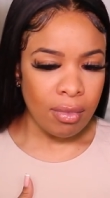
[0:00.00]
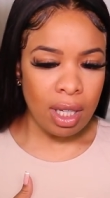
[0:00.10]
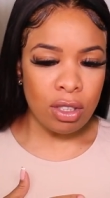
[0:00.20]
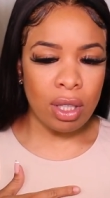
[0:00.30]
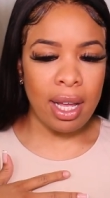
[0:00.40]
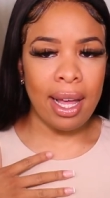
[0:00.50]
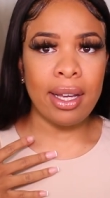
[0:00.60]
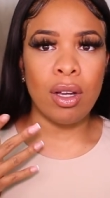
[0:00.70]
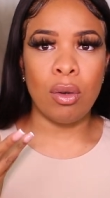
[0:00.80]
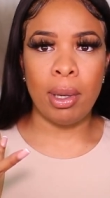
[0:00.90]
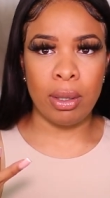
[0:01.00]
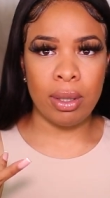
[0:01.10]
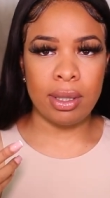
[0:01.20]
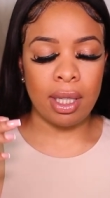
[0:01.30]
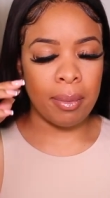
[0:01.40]
so that I can hold my
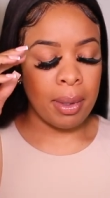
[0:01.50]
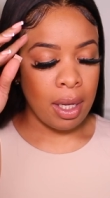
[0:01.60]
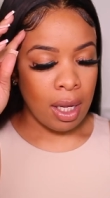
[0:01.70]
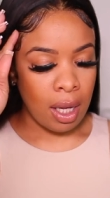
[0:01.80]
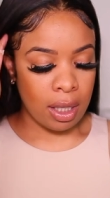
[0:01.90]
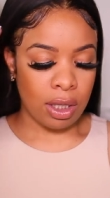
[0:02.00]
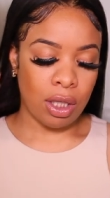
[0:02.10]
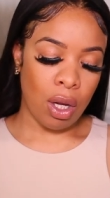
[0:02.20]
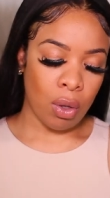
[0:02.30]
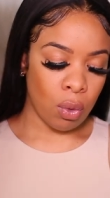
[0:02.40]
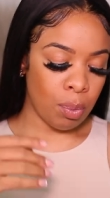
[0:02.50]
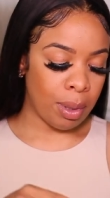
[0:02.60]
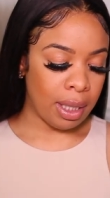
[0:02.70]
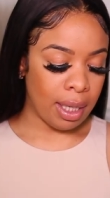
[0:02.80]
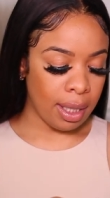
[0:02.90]
girls up. So,
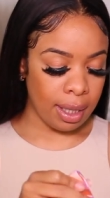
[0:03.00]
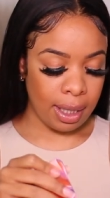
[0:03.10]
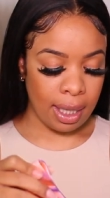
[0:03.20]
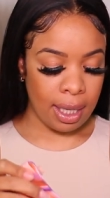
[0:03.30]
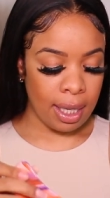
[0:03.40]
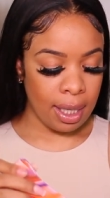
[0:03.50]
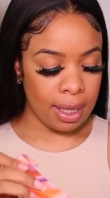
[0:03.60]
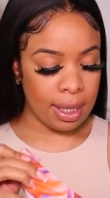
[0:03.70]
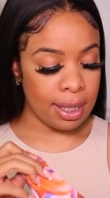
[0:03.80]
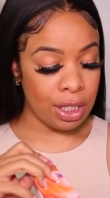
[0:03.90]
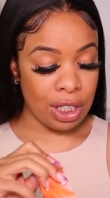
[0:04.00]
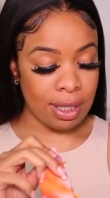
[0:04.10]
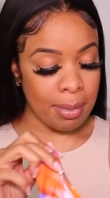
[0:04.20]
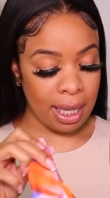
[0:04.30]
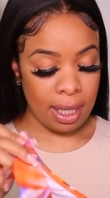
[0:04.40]
but luckily this
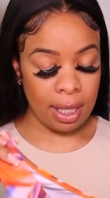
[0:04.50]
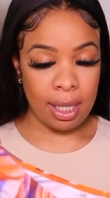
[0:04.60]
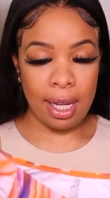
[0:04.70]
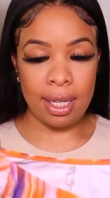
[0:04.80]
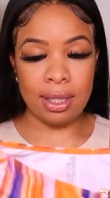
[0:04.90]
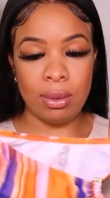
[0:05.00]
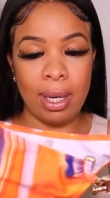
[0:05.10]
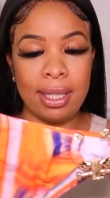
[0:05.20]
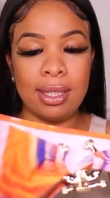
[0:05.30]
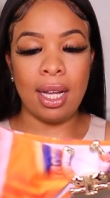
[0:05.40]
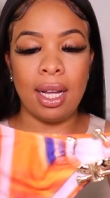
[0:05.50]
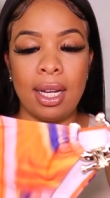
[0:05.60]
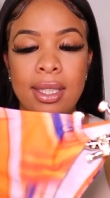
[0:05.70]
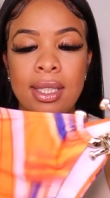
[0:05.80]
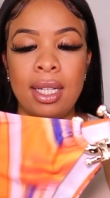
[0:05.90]
just made it as the right
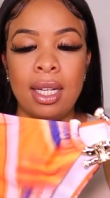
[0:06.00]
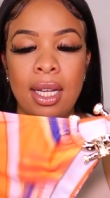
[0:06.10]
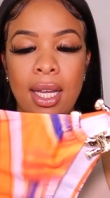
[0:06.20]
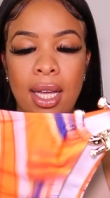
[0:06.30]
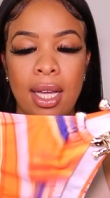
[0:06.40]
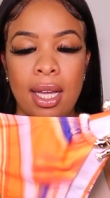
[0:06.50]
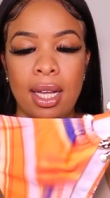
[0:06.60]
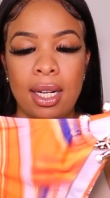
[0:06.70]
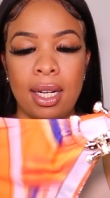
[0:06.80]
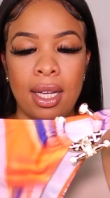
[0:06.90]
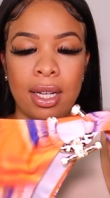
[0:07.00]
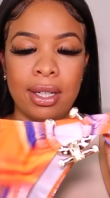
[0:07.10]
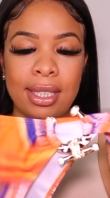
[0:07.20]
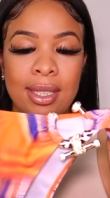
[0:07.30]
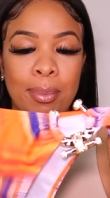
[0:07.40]
size. And here
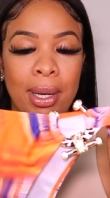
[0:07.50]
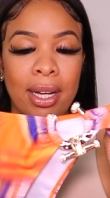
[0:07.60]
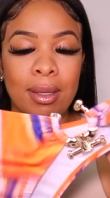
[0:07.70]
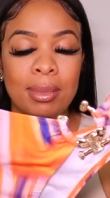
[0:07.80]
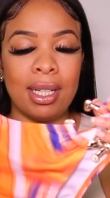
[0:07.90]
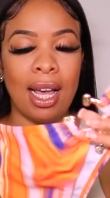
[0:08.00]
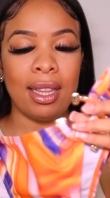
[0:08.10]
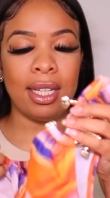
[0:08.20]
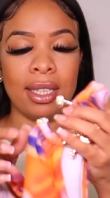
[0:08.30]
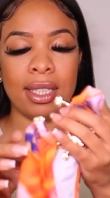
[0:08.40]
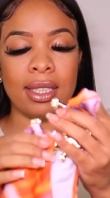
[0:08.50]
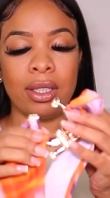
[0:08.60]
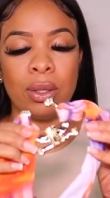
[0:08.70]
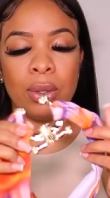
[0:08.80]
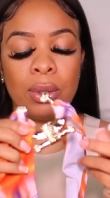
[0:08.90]
is the bottoms. I think this
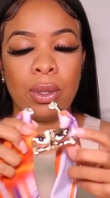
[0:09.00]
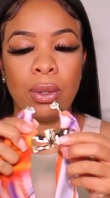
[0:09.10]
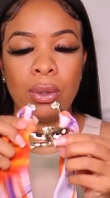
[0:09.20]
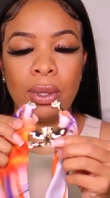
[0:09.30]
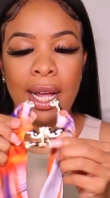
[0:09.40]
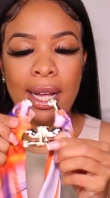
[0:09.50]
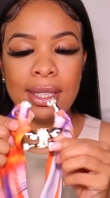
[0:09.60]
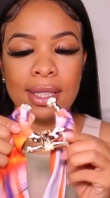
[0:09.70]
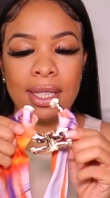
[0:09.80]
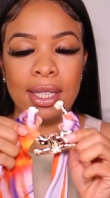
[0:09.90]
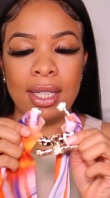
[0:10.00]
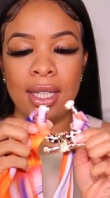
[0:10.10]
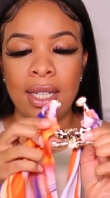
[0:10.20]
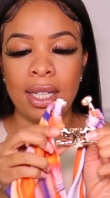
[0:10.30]
little gold accent